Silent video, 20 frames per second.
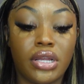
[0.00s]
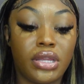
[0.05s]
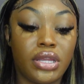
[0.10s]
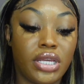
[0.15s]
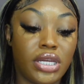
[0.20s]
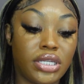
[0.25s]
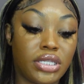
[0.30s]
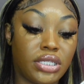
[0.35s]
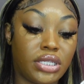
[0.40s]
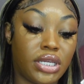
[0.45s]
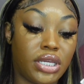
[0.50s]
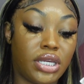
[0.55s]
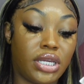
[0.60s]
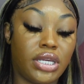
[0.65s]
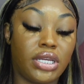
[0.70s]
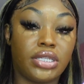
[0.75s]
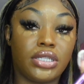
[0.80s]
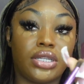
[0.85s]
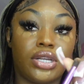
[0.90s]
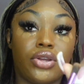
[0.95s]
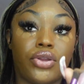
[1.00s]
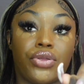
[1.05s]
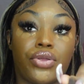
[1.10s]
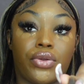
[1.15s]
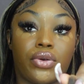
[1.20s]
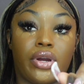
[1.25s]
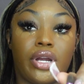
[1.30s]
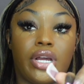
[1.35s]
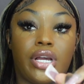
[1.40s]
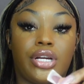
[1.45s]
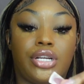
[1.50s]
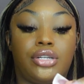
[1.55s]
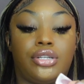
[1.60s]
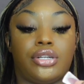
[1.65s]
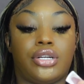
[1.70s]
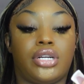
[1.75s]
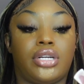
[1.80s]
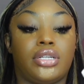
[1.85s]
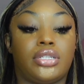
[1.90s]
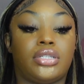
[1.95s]
This is
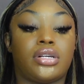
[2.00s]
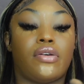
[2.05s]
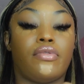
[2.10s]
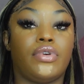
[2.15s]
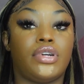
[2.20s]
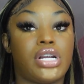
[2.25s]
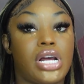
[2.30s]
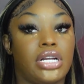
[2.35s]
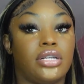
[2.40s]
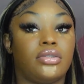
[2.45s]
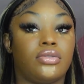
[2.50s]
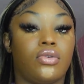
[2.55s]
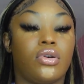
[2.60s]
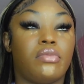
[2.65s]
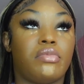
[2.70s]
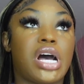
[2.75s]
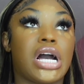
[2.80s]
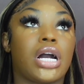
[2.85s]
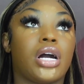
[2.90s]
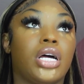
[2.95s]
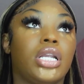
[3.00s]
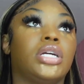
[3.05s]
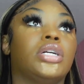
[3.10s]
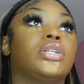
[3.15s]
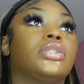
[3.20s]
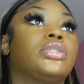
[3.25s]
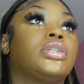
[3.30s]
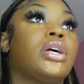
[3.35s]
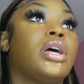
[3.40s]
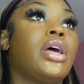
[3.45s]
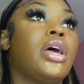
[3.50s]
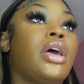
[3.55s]
300. So we're not just going by colors.